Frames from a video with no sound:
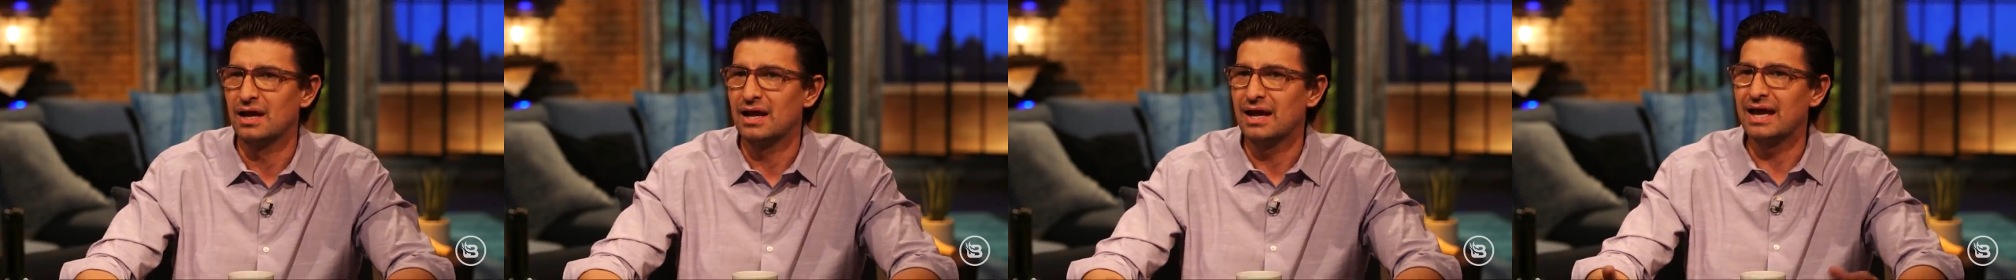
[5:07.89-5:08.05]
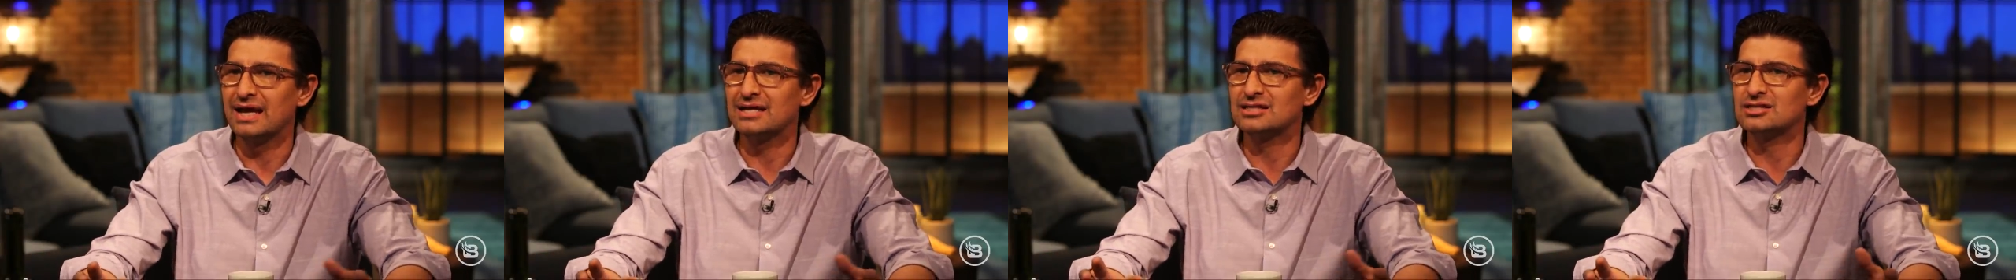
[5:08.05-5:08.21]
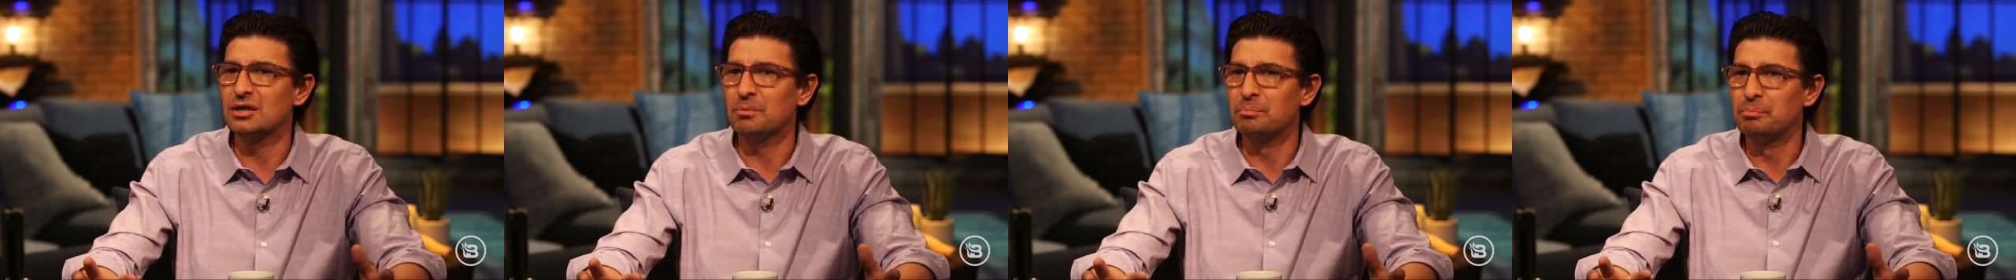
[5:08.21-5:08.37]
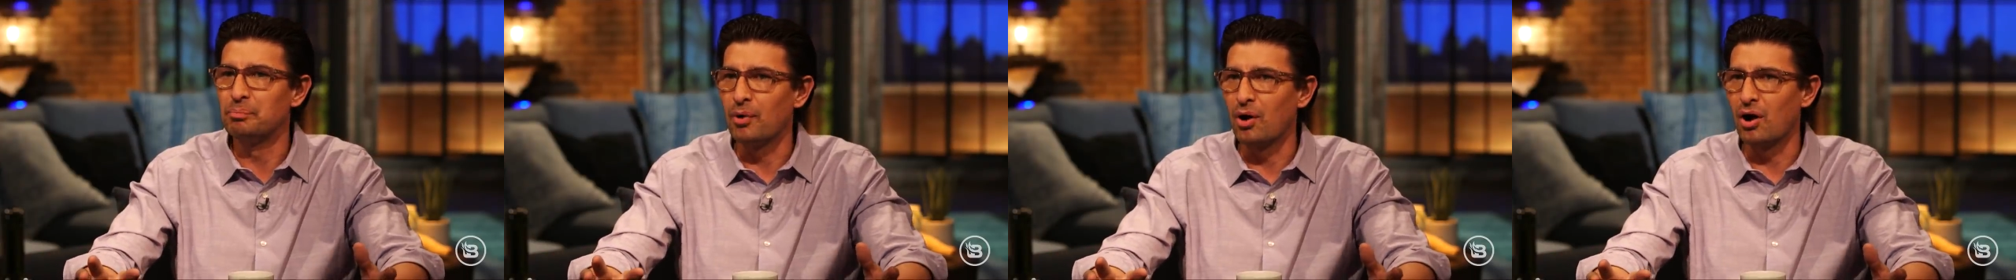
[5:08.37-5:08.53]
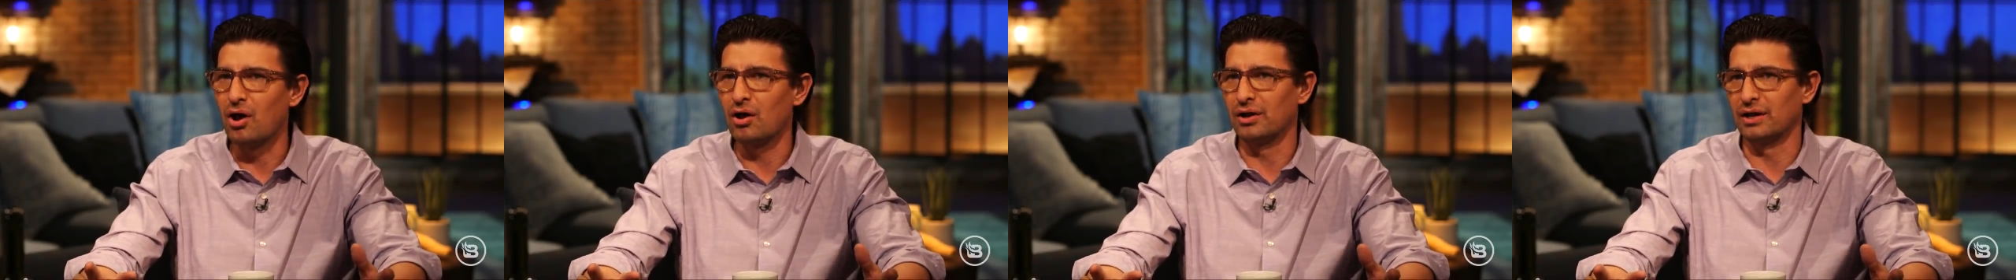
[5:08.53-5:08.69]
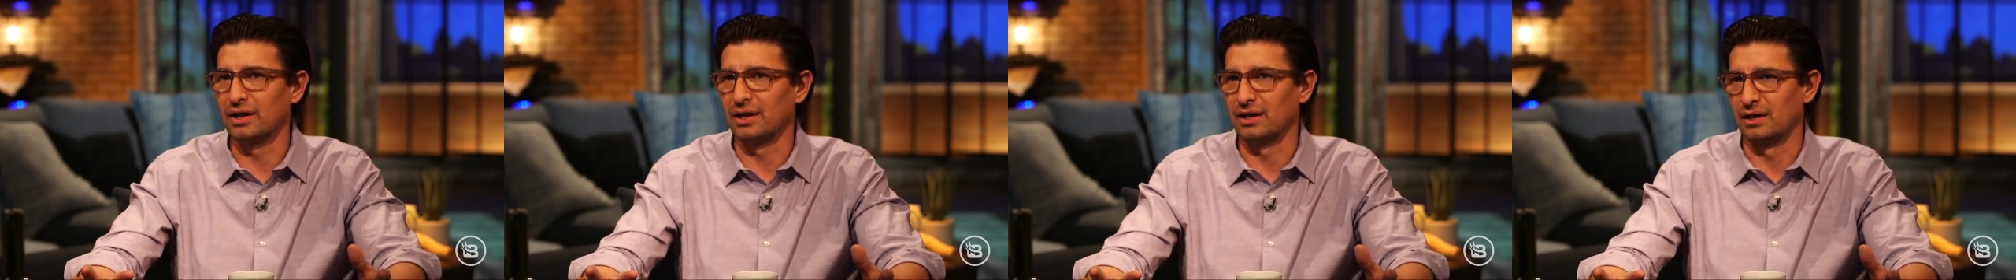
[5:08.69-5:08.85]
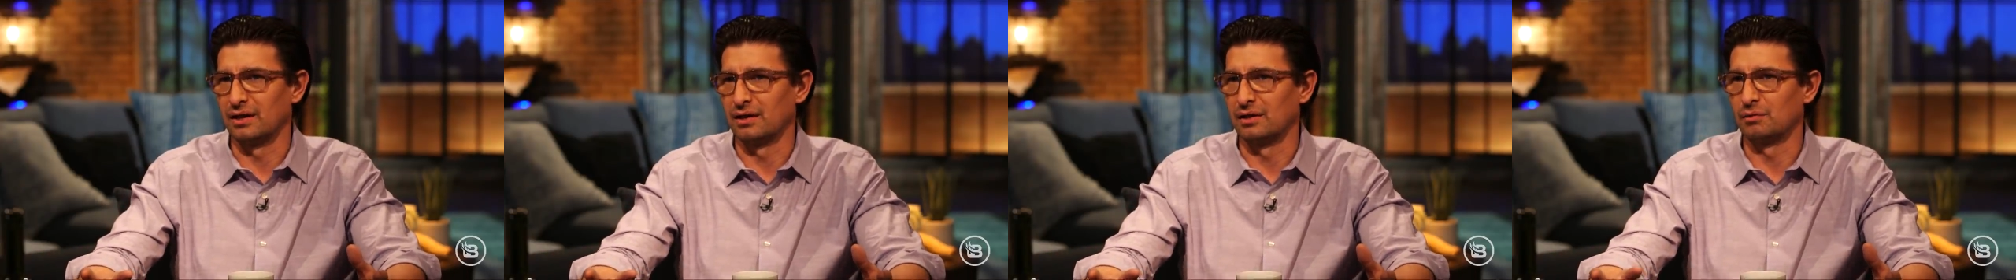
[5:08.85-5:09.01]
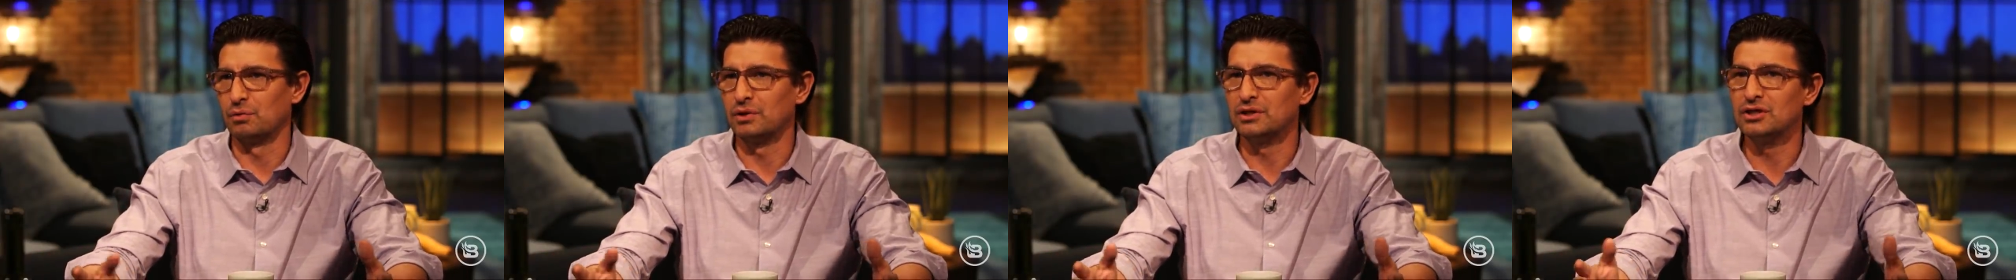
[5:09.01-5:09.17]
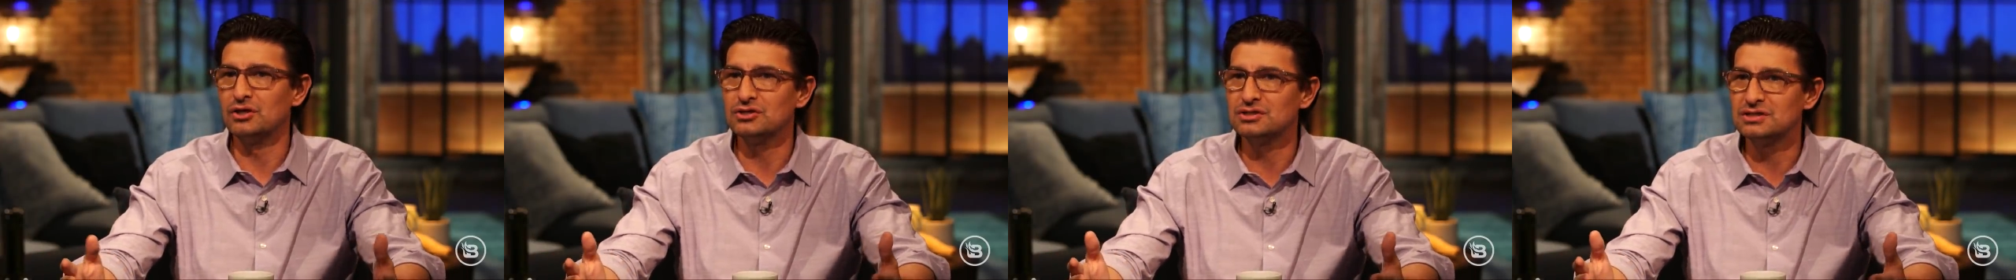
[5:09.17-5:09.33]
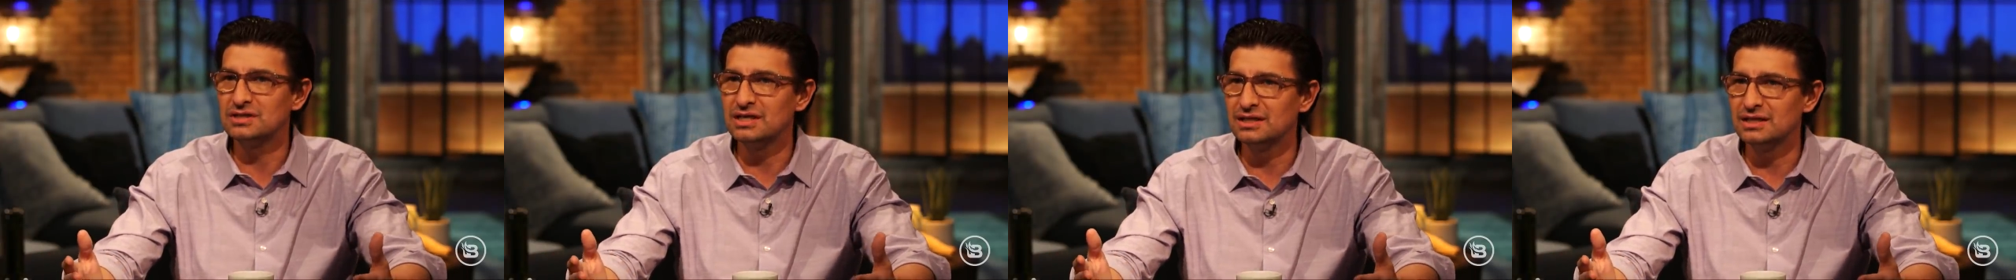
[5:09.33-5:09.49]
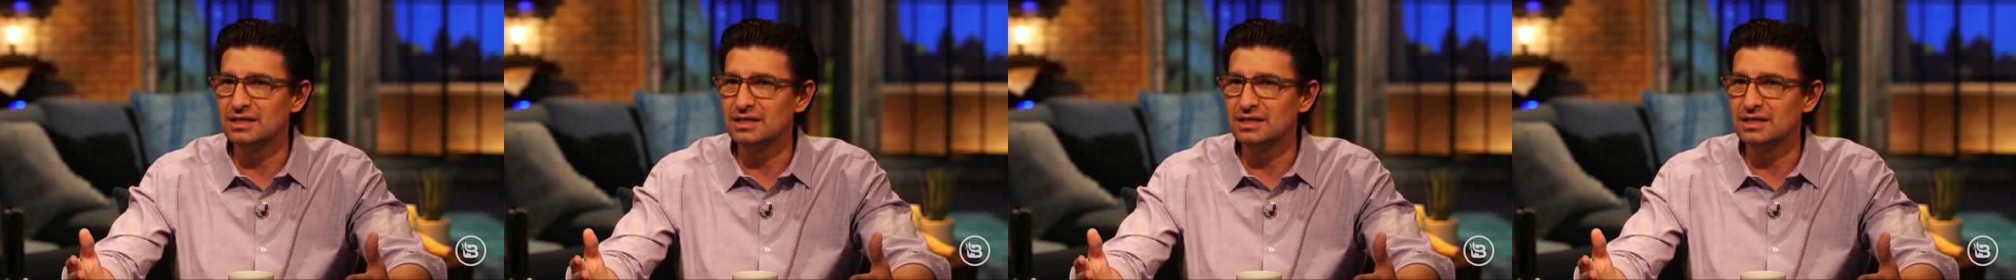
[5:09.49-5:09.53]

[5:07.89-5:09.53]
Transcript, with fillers: It's appalling. When you see